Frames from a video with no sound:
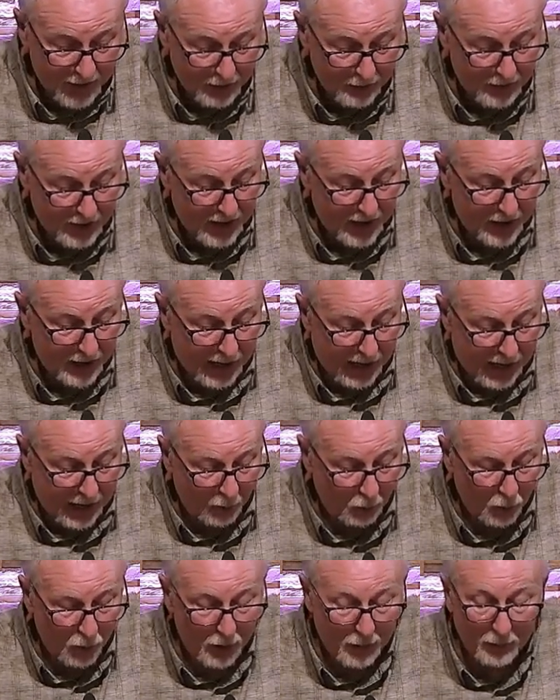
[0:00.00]
and I
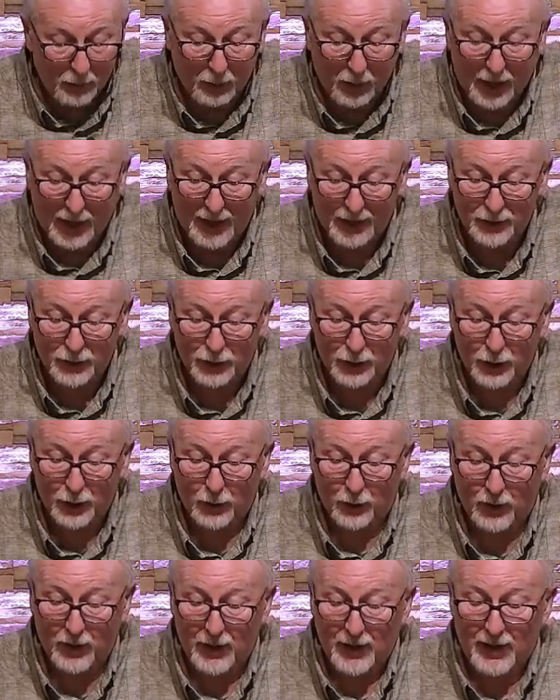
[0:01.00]
will bless you.